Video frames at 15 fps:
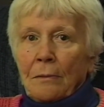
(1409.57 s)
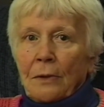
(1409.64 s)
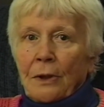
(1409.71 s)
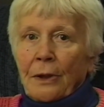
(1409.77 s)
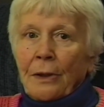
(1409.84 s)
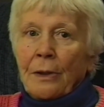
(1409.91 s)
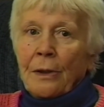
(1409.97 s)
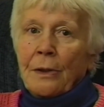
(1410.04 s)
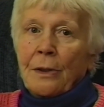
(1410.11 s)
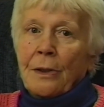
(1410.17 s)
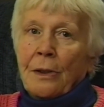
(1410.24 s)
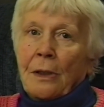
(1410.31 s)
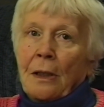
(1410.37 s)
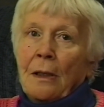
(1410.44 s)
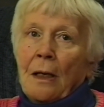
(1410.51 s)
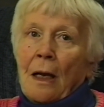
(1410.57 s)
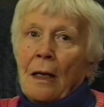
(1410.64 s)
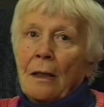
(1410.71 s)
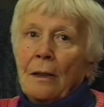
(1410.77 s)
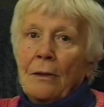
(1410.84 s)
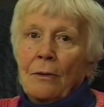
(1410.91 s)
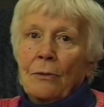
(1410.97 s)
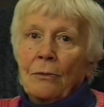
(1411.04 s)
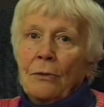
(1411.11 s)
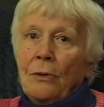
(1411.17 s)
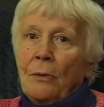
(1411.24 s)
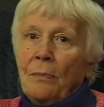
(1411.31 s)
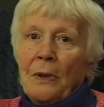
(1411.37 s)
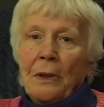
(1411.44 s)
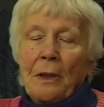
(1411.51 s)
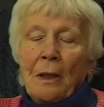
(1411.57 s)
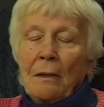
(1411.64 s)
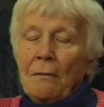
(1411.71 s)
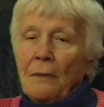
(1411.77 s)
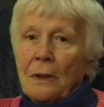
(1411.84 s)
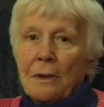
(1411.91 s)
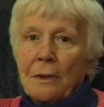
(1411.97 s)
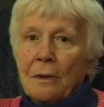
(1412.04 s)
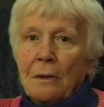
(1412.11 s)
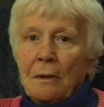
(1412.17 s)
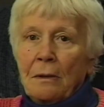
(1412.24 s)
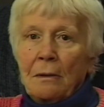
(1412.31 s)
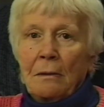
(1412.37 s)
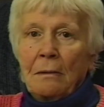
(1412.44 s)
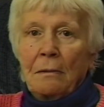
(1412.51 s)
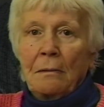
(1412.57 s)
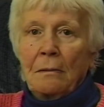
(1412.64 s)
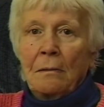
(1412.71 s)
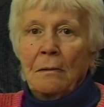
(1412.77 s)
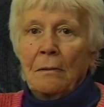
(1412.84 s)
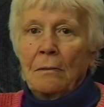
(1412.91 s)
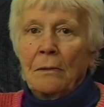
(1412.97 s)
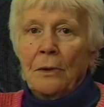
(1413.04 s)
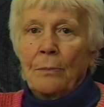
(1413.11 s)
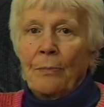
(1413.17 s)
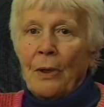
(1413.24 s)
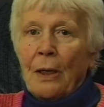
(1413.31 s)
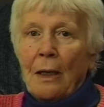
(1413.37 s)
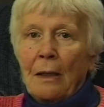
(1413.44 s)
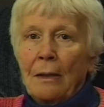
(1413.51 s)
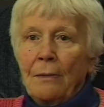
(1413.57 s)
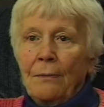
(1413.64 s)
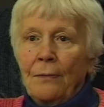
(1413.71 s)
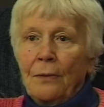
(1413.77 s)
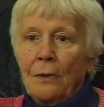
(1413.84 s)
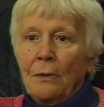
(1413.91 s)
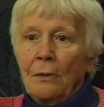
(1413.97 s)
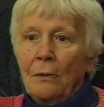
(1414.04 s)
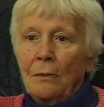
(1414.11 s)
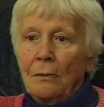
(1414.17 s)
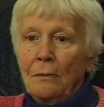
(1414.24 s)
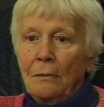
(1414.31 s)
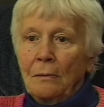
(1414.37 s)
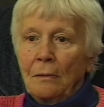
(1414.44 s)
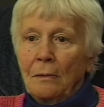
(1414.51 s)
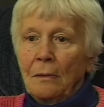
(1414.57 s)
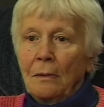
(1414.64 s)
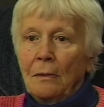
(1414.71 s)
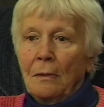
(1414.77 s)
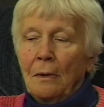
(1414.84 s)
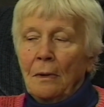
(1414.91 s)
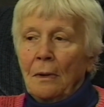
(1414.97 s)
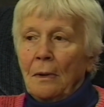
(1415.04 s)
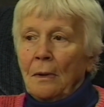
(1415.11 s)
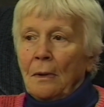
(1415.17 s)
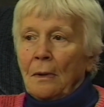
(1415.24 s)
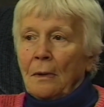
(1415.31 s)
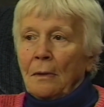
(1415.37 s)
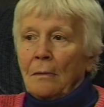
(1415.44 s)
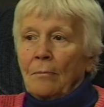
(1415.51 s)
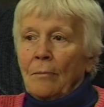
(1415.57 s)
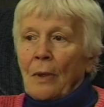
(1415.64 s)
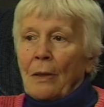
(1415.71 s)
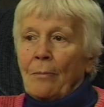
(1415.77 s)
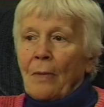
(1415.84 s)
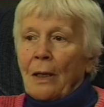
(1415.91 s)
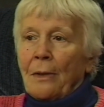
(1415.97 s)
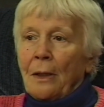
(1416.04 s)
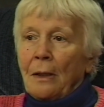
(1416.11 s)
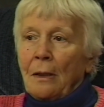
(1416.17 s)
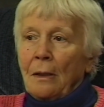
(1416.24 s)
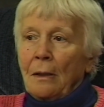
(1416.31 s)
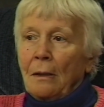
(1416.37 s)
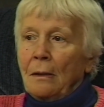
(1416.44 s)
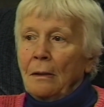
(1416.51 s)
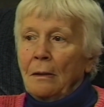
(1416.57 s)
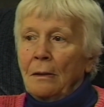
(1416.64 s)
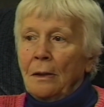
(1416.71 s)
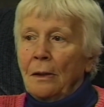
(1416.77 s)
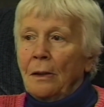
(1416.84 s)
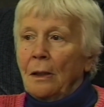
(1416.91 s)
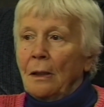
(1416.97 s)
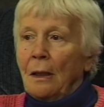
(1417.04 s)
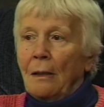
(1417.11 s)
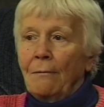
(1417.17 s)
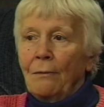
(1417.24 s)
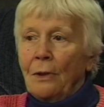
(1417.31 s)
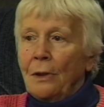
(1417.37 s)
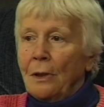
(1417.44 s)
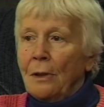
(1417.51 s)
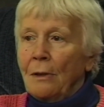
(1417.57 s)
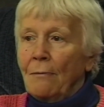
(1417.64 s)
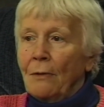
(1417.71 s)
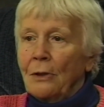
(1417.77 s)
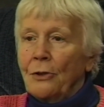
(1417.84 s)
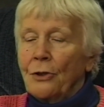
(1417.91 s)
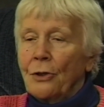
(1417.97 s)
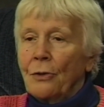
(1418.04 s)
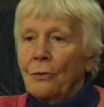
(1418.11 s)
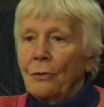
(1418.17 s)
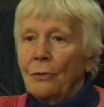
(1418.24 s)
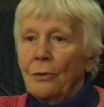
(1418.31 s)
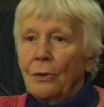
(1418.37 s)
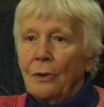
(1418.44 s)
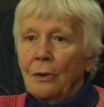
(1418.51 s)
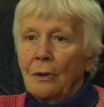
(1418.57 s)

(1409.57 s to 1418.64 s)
things than I could, but I wasn't, you know, deprived, no. My mother did everything what she could